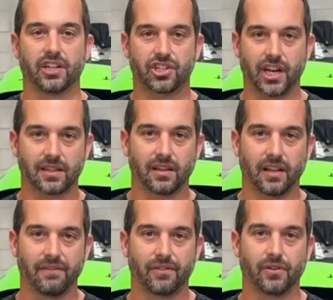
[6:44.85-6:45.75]
to check the
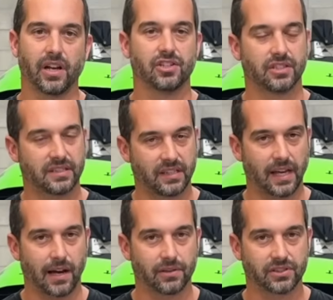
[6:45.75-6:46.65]
life of your engine, see
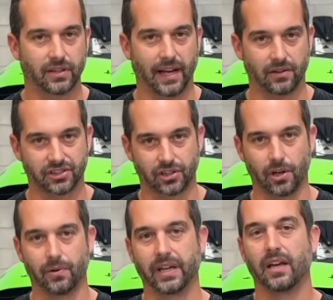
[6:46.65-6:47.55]
how it's, how it's
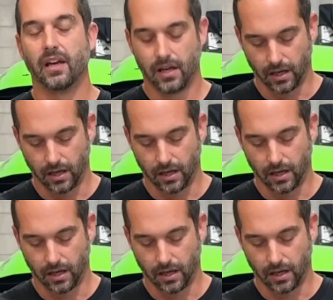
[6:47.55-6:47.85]
going.